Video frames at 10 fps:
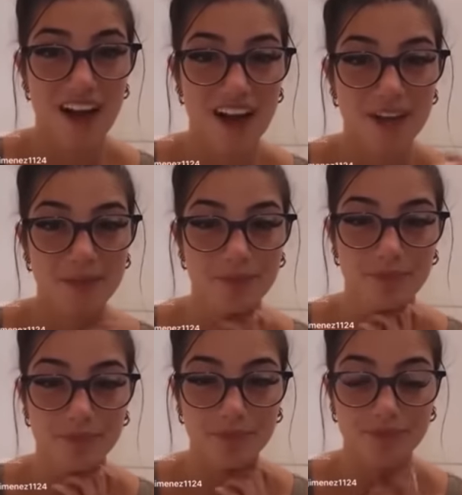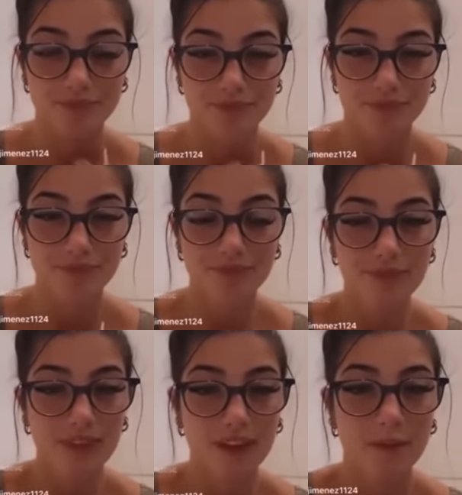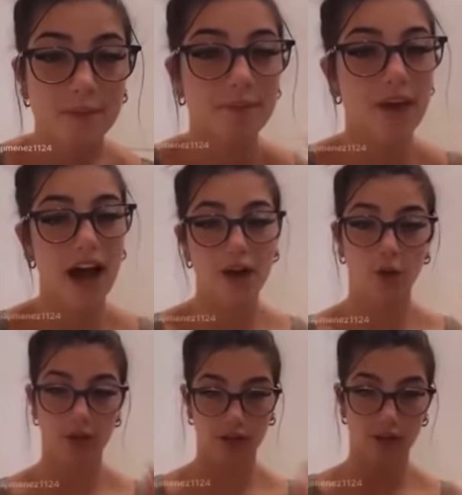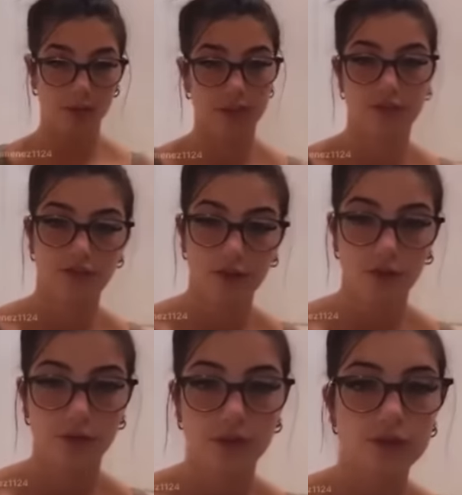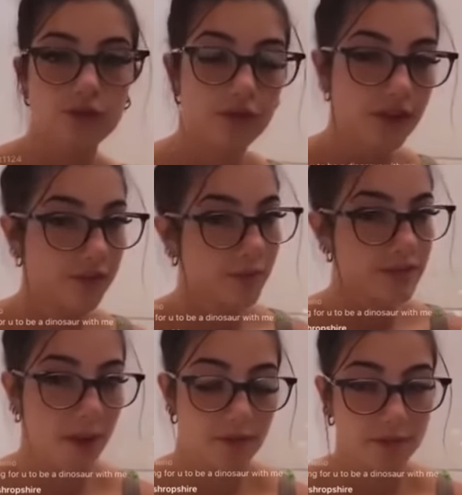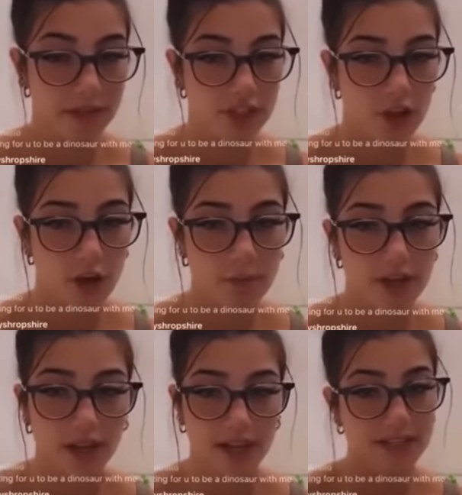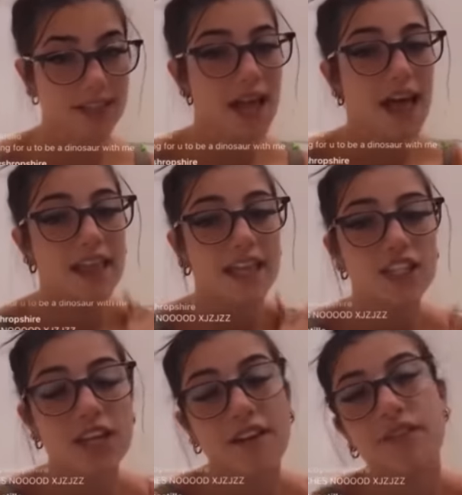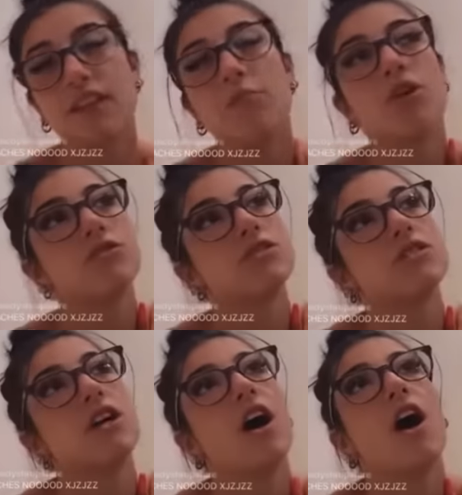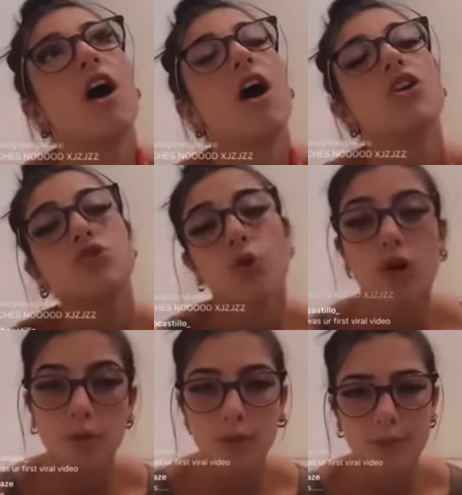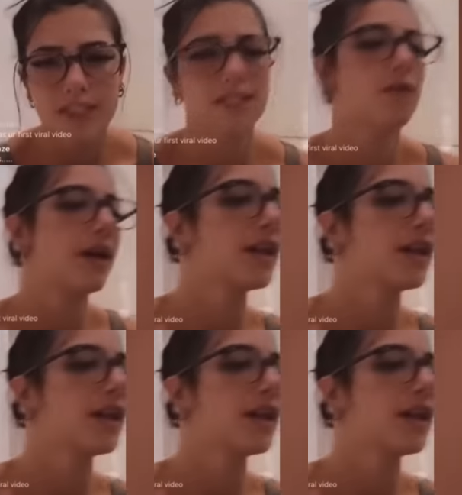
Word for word: um, I ordered a bunch of new jewelry from Cyberspace Shop because they just have the most adorable piece. Oh,